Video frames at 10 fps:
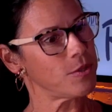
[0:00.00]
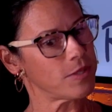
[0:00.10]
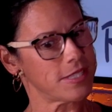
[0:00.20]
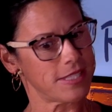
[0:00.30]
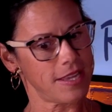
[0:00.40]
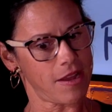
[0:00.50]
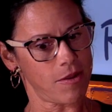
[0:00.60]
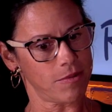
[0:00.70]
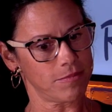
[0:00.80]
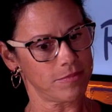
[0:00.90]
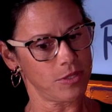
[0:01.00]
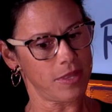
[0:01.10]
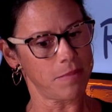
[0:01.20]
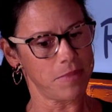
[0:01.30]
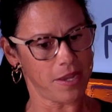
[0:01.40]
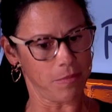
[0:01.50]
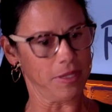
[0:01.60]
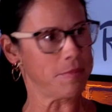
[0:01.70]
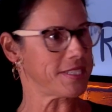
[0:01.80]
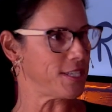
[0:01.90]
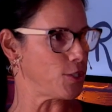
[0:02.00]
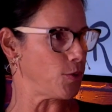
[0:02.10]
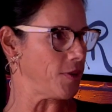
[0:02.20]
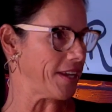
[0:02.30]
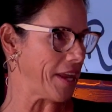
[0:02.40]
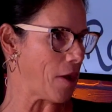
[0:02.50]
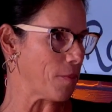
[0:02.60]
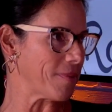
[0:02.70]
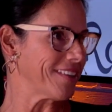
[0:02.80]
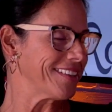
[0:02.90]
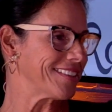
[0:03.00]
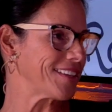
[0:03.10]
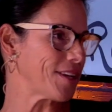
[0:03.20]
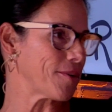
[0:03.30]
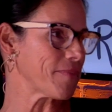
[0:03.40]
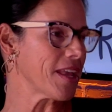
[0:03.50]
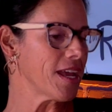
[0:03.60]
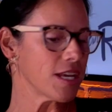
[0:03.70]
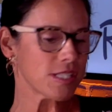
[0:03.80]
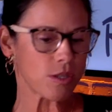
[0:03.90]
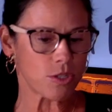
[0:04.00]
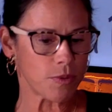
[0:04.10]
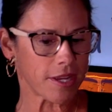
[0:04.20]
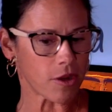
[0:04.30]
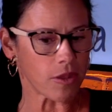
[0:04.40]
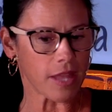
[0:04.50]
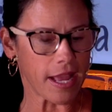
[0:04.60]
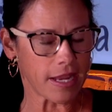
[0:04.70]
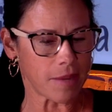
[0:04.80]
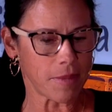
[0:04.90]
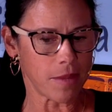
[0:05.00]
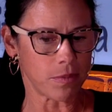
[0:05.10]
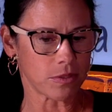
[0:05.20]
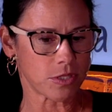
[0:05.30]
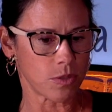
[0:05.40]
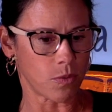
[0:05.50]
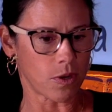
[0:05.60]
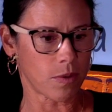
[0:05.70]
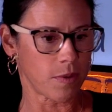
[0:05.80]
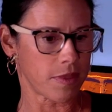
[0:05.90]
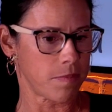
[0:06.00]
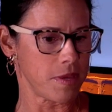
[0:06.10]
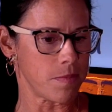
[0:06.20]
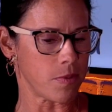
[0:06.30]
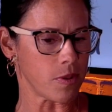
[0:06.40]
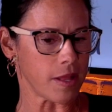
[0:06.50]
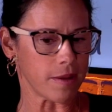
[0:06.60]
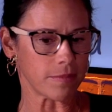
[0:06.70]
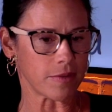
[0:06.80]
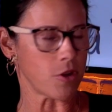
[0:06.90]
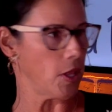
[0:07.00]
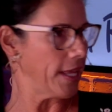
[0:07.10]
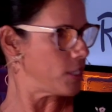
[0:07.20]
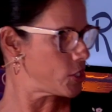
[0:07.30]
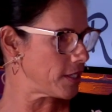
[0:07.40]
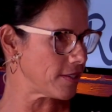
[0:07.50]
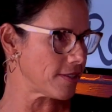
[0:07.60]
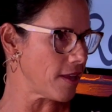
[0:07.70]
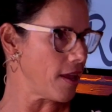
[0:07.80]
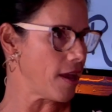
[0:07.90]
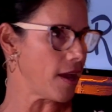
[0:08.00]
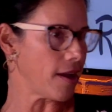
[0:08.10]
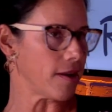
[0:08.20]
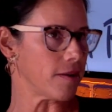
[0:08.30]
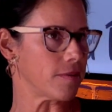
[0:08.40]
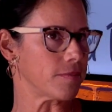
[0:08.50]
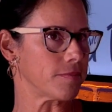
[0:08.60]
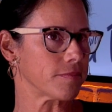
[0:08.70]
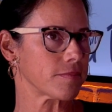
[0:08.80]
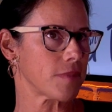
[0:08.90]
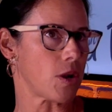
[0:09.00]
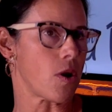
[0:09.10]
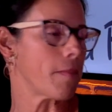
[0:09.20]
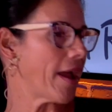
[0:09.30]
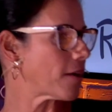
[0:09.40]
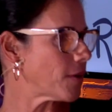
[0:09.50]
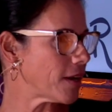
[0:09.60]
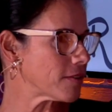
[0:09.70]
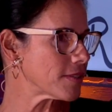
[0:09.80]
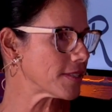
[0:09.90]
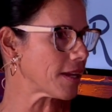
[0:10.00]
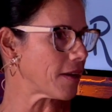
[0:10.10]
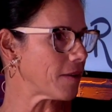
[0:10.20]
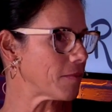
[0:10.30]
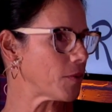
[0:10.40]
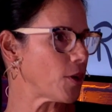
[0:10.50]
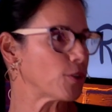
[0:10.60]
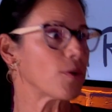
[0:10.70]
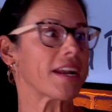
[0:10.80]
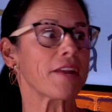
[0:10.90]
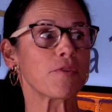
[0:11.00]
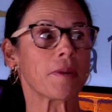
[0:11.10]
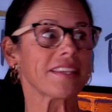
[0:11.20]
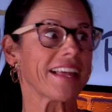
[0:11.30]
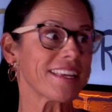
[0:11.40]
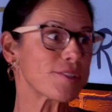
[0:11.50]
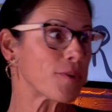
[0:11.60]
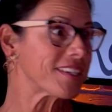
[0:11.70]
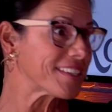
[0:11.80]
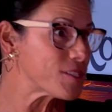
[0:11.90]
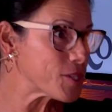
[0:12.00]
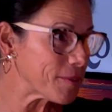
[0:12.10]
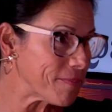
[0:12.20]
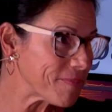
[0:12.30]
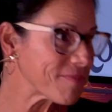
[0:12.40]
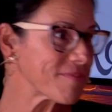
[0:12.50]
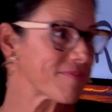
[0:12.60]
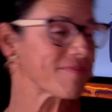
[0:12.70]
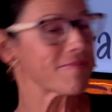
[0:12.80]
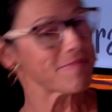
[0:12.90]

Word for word: could see how you then become limited to who you can help. Right. You know? So doing it online, I'm able to work with people of all ages, you know, all backgrounds. We all know not everybody likes going to the gym. Right.